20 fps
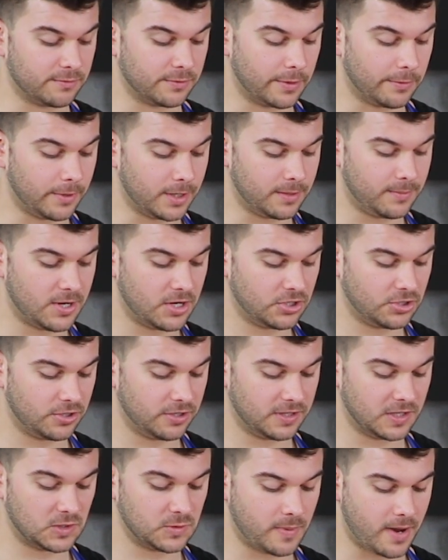We want to make
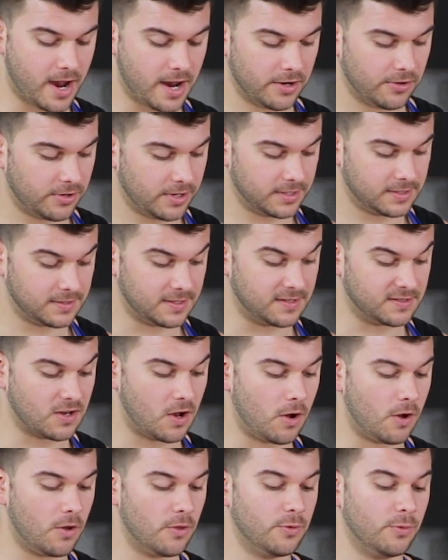sure this pie crust is
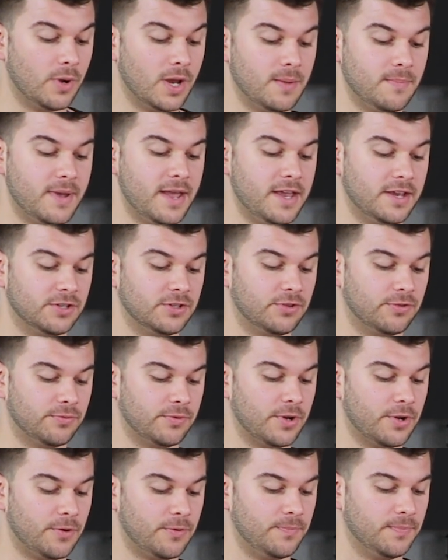all the way baked
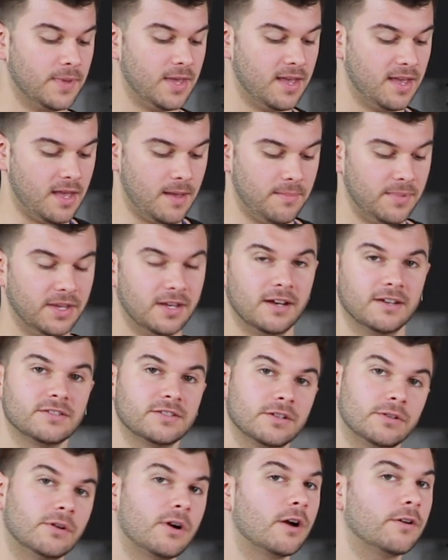through. And because
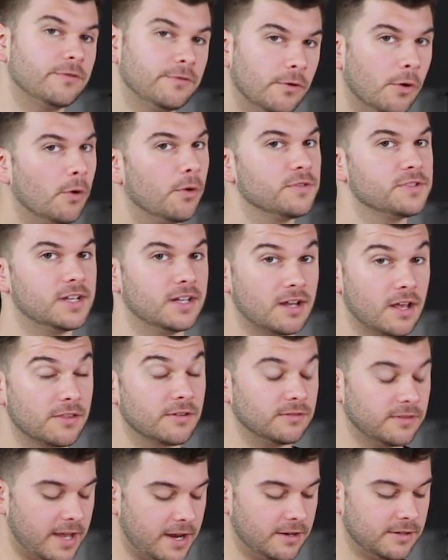there are folds and
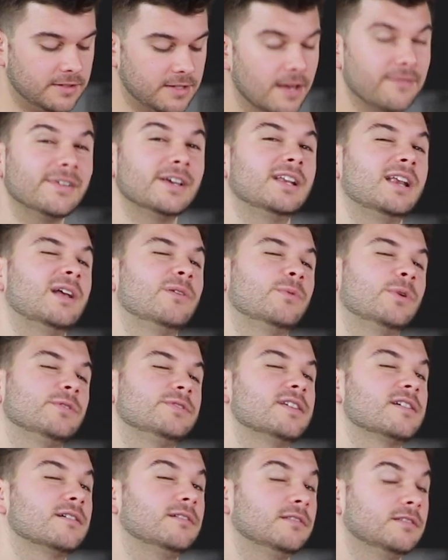other layers of it, it will
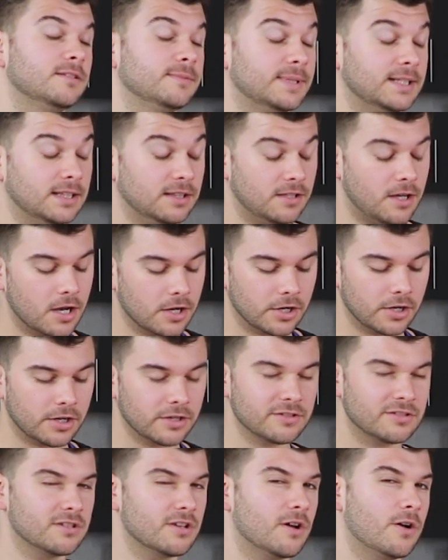take a little bit
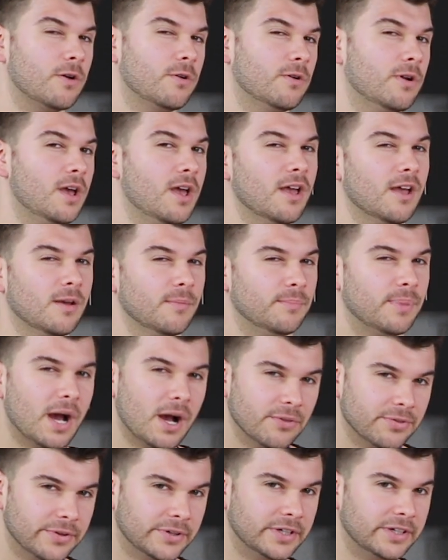longer. So
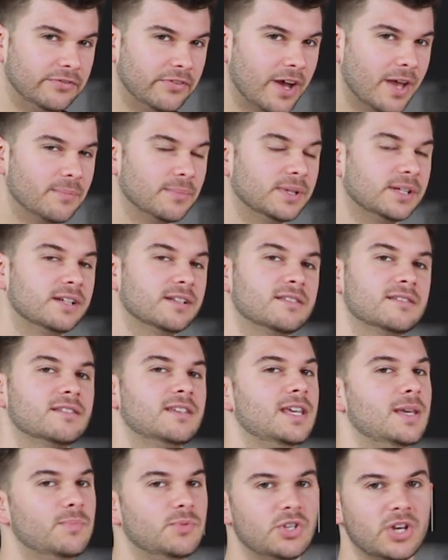about 35 minutes,
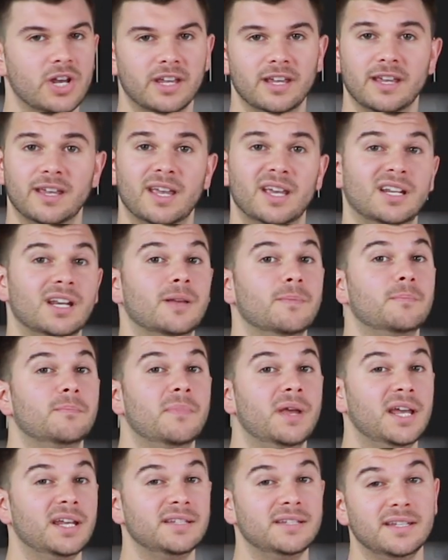keep checking it. It
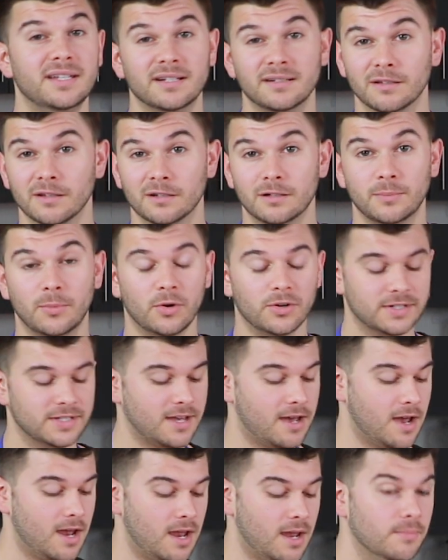may need a little more
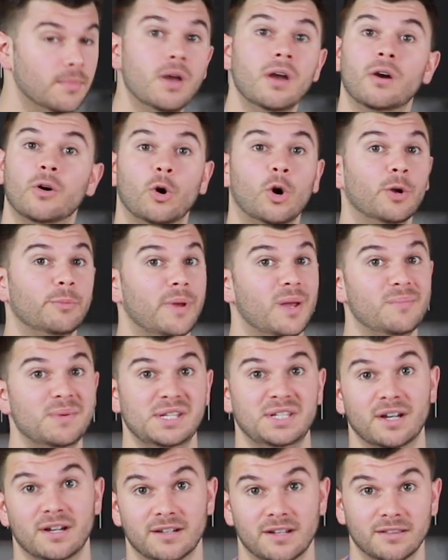time or may be
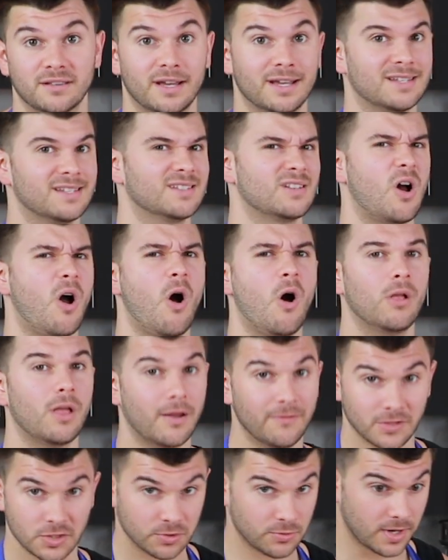done in less. All
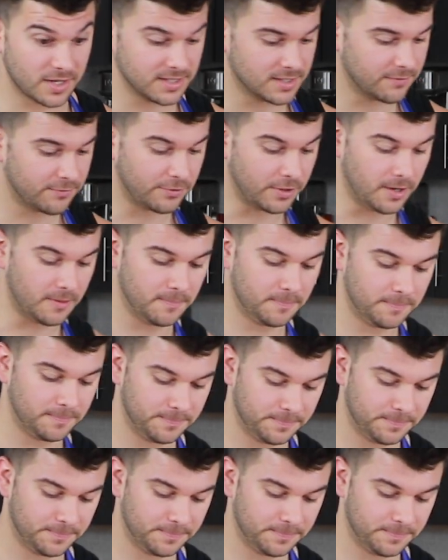ovens run different.